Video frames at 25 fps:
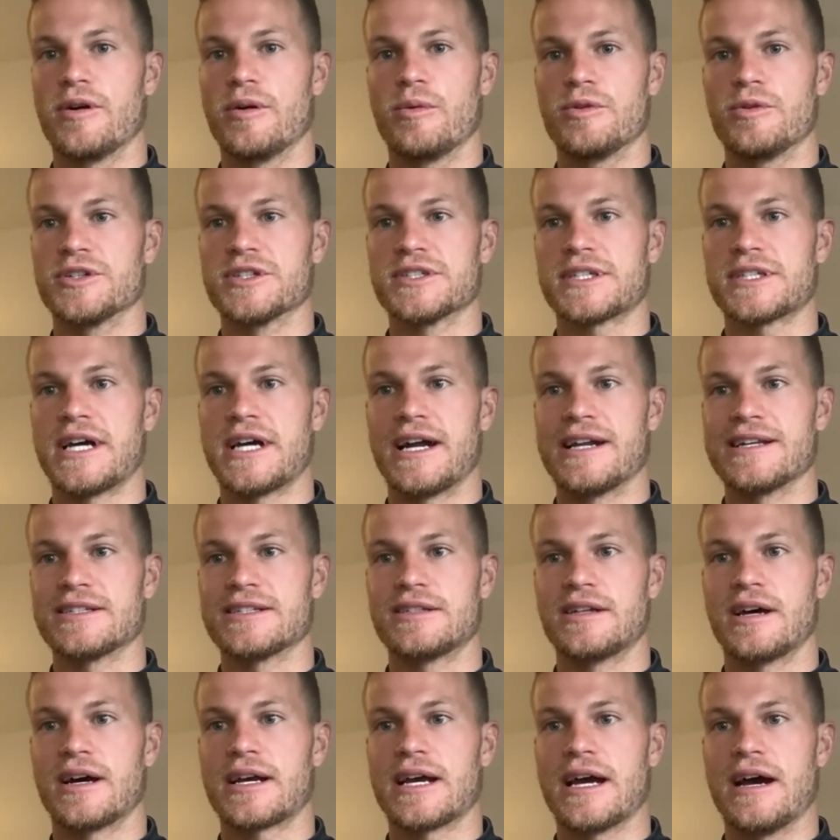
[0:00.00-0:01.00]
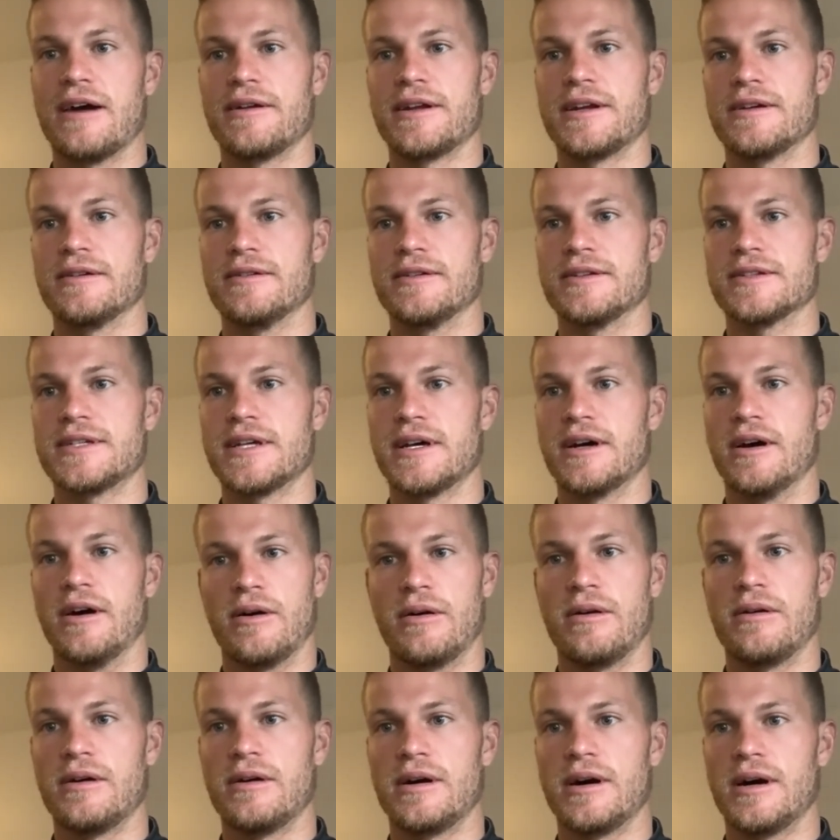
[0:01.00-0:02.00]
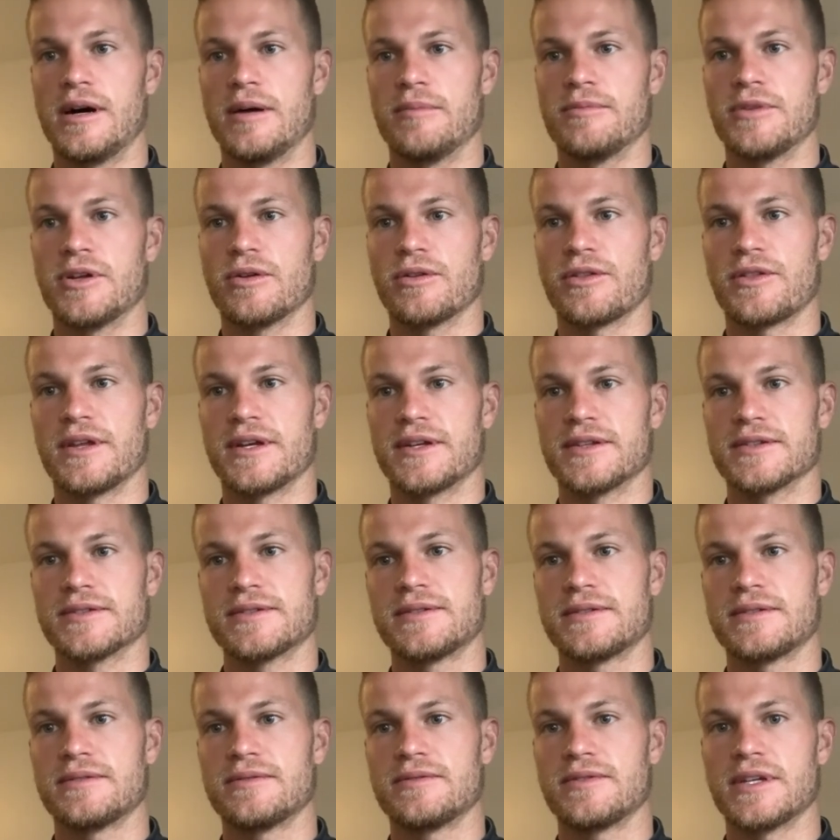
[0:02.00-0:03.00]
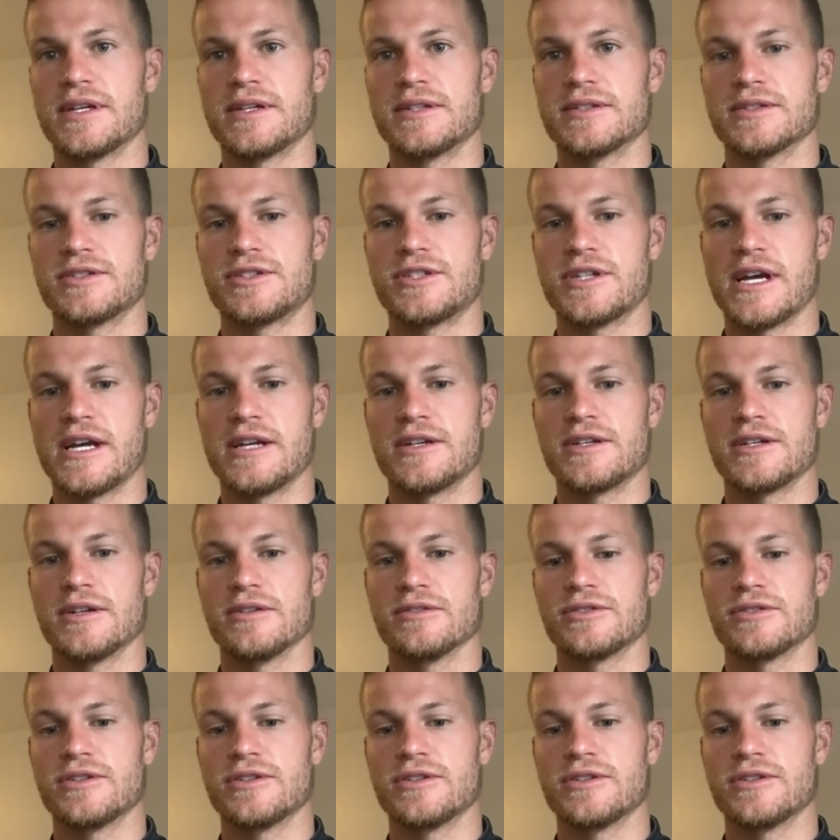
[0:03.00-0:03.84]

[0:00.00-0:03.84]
and we're just kind of stuck out here until you know, things change here.